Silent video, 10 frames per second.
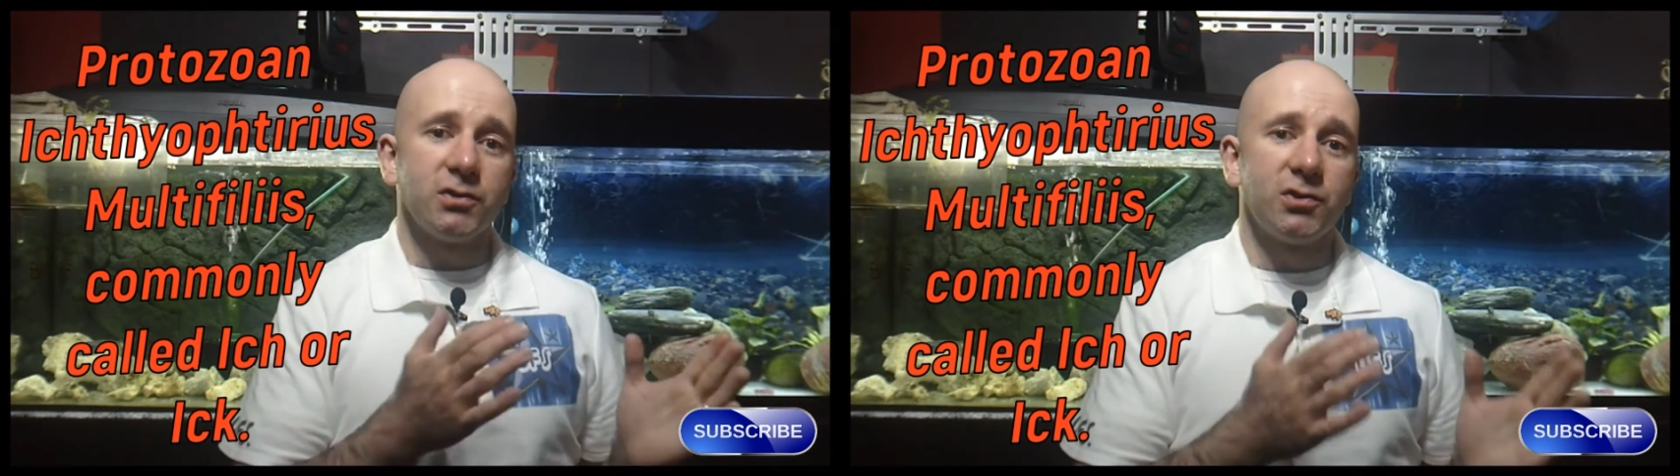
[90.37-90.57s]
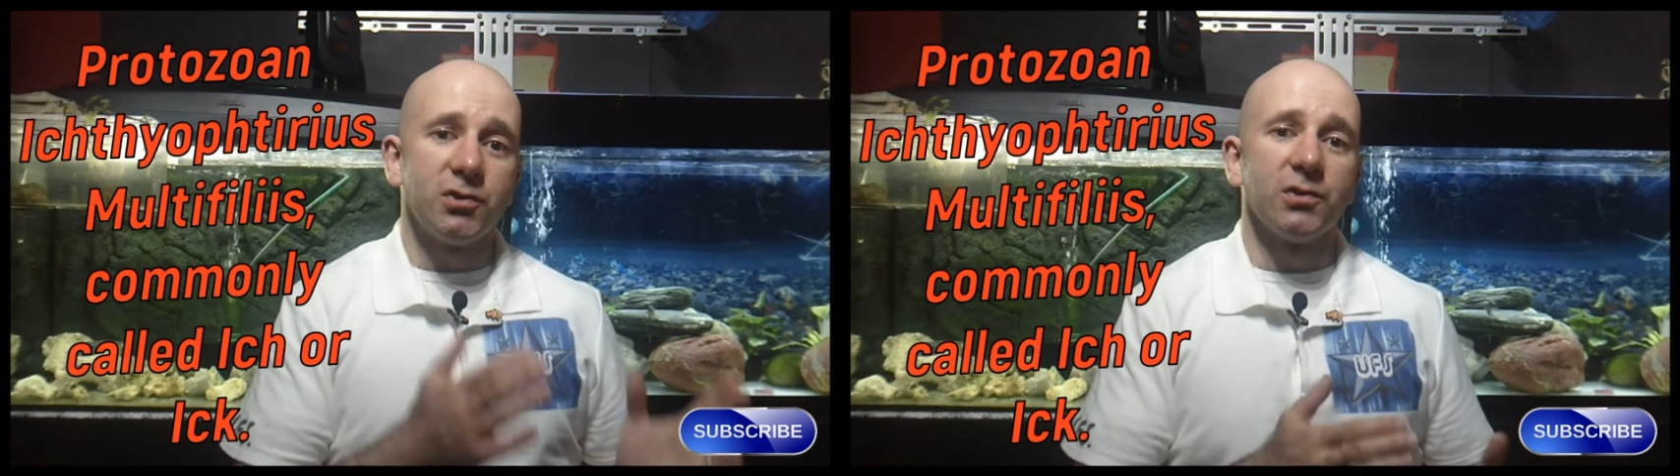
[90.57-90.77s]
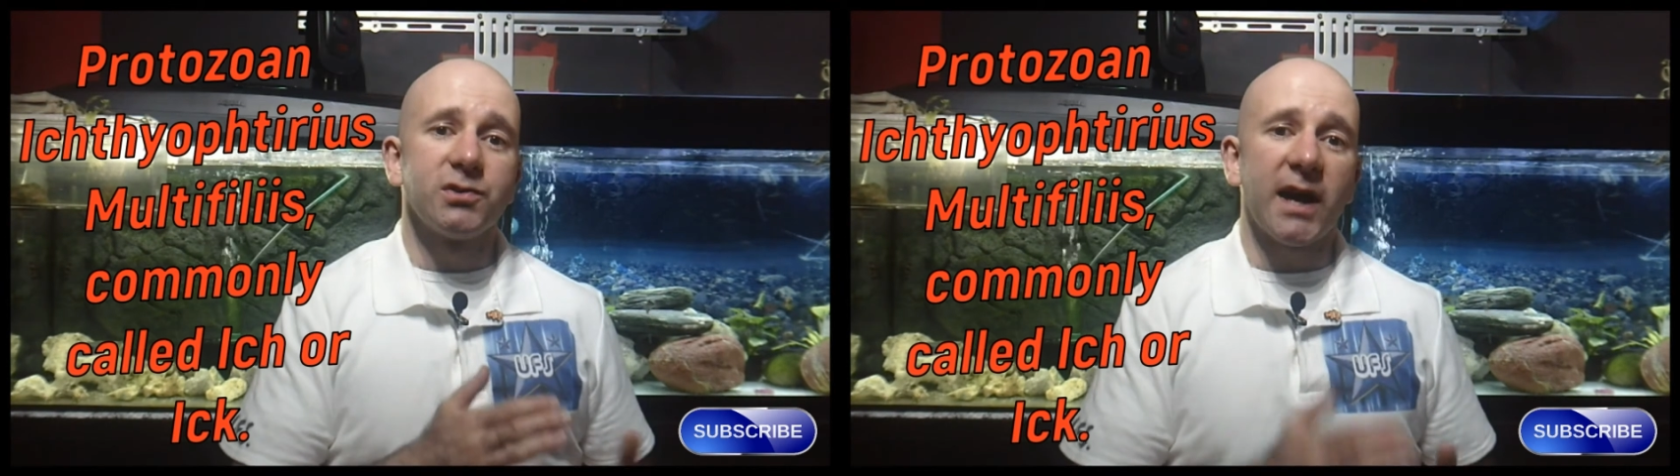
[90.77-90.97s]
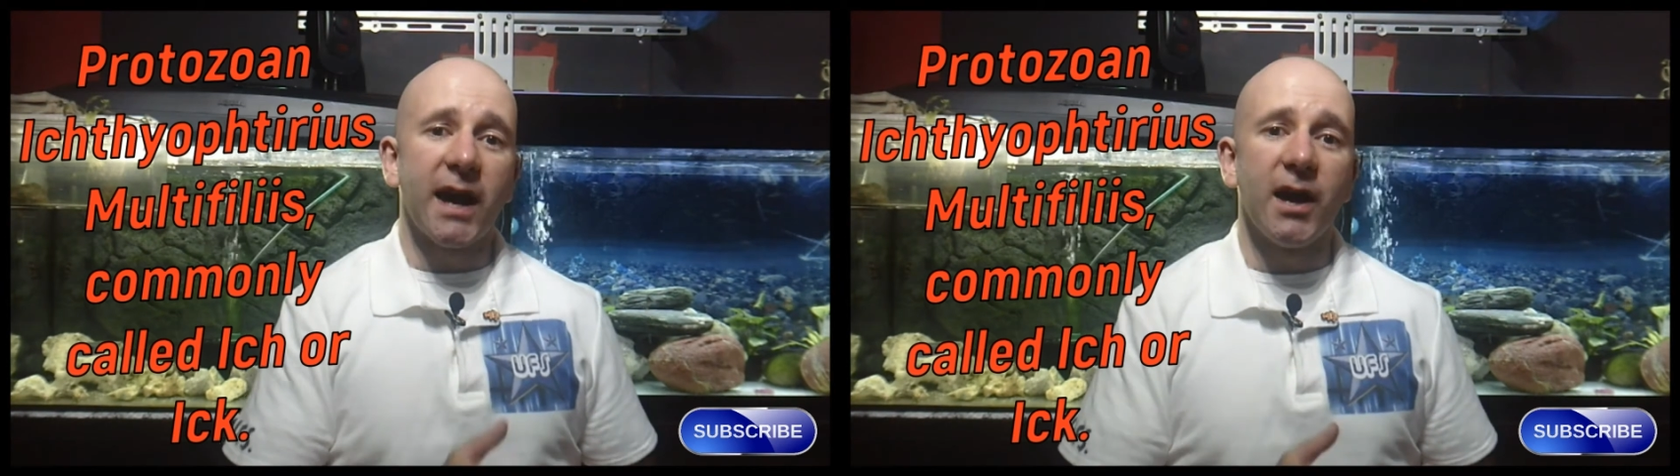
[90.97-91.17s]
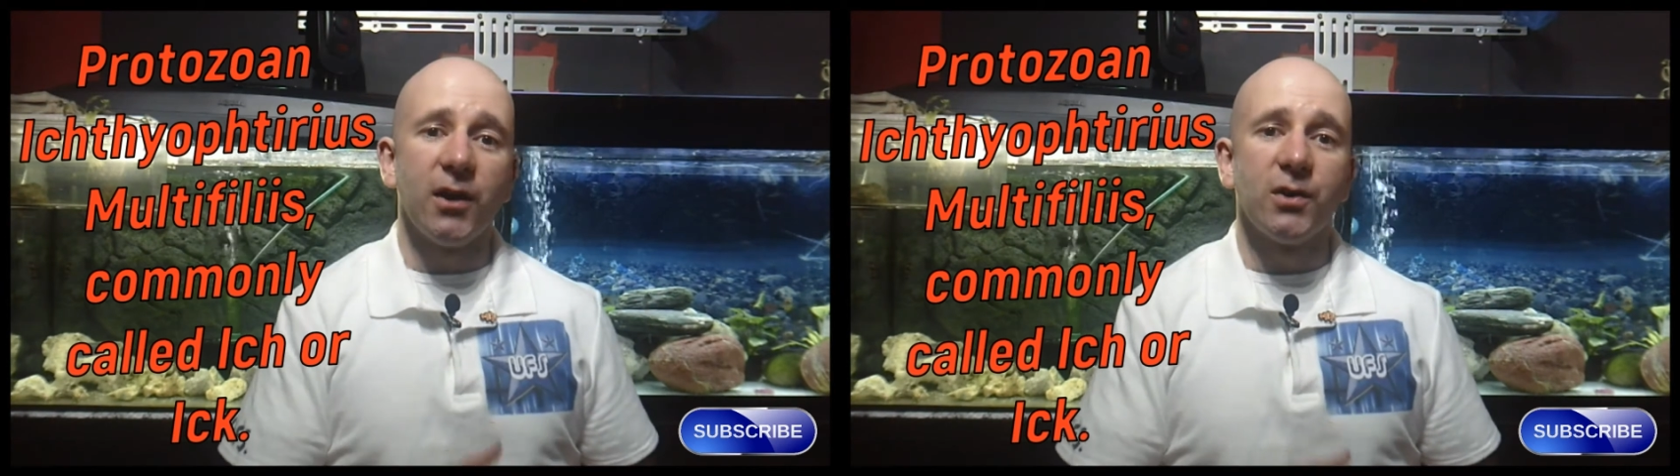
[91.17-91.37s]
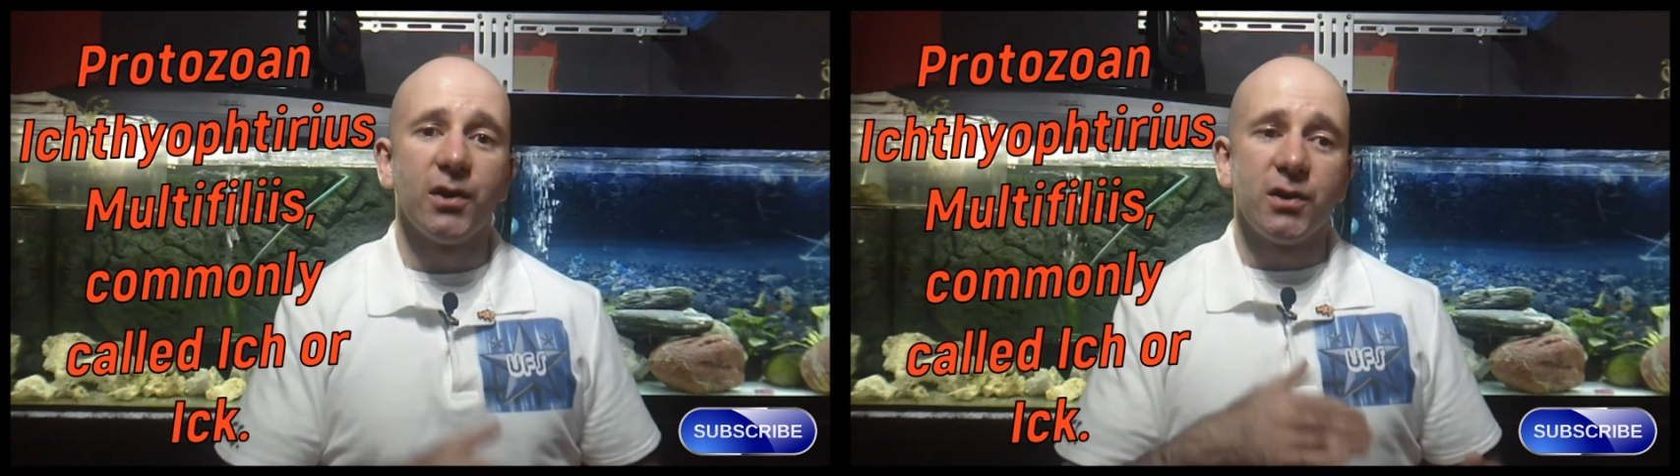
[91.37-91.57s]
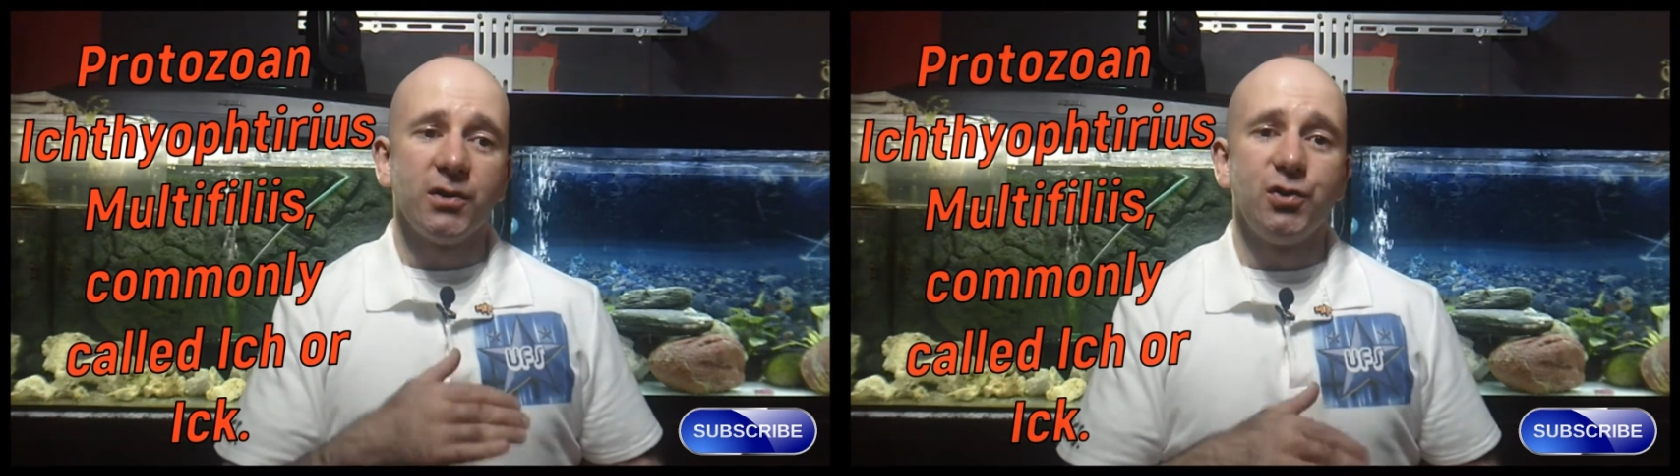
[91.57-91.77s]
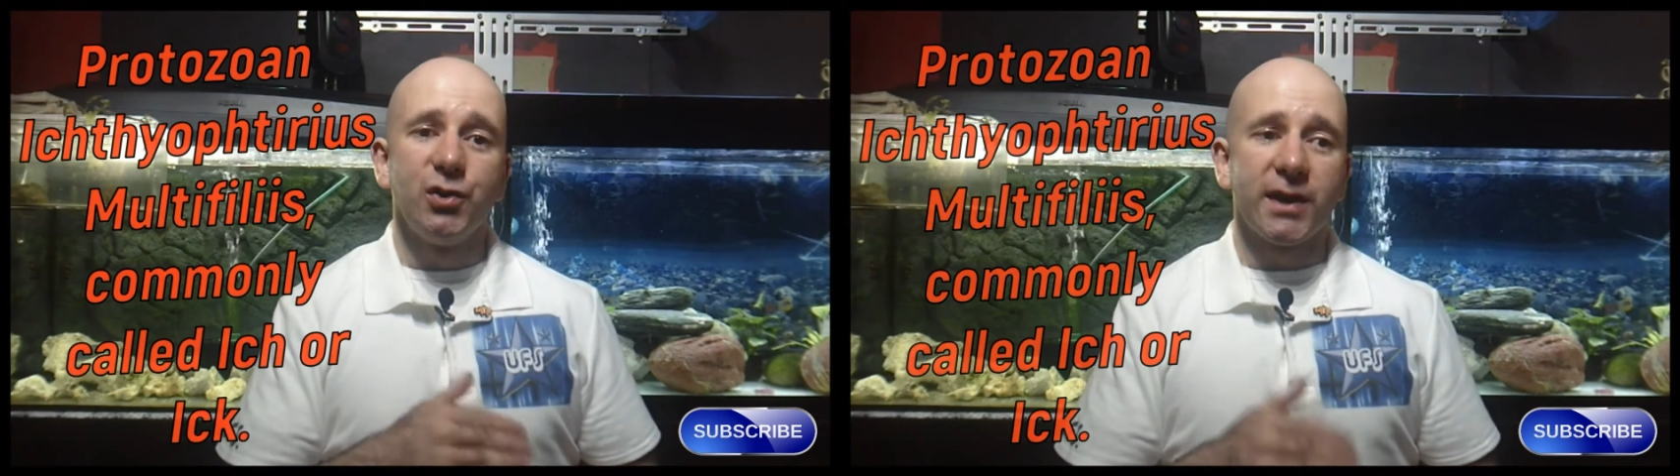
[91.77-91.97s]
shows how
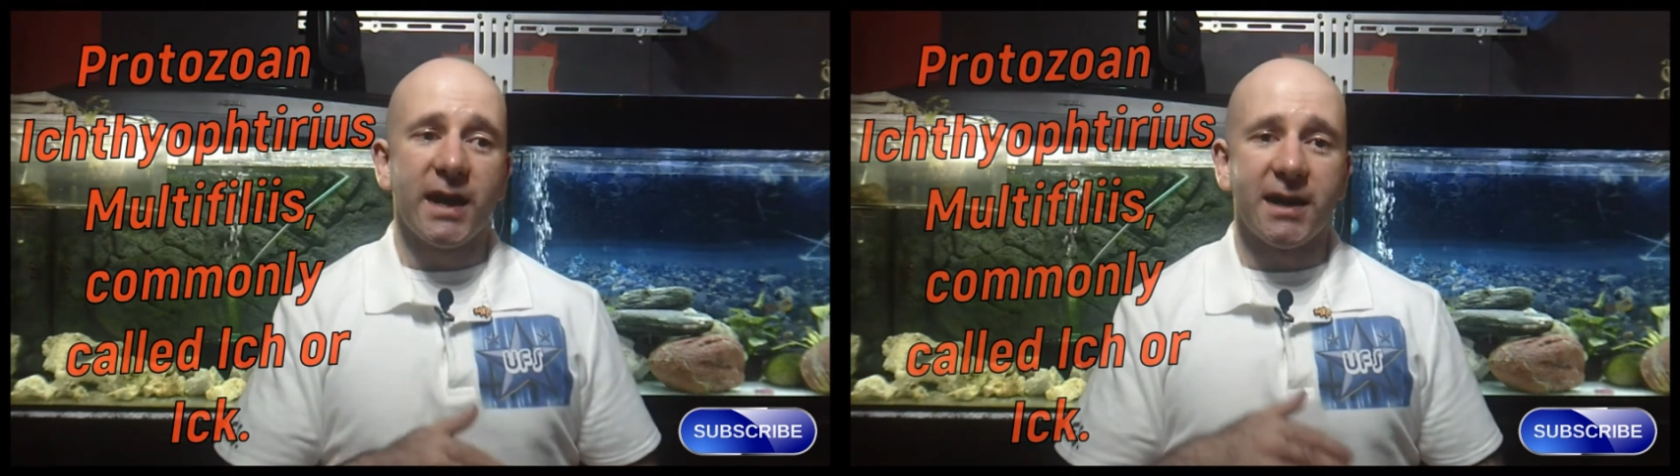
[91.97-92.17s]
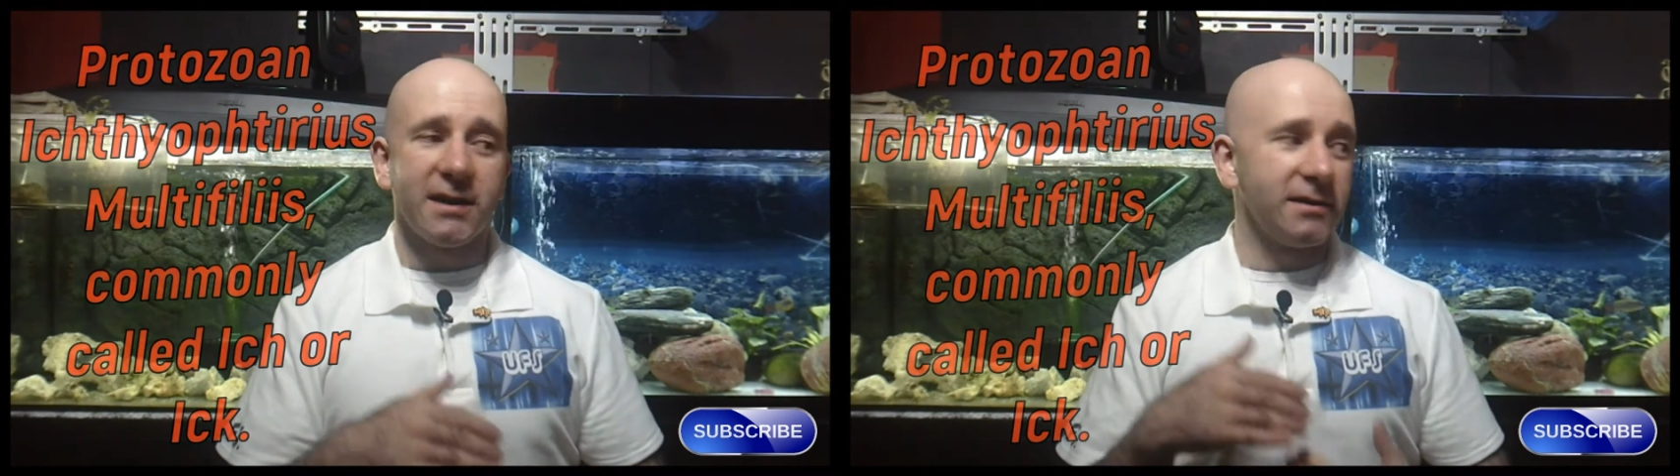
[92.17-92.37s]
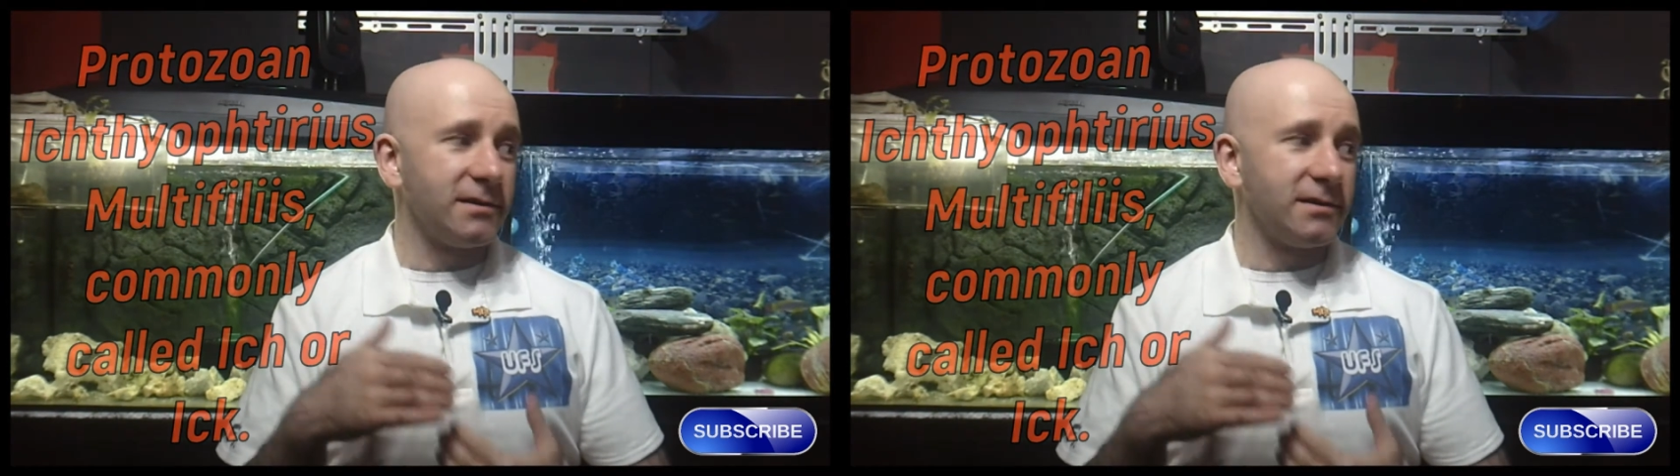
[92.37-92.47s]
you can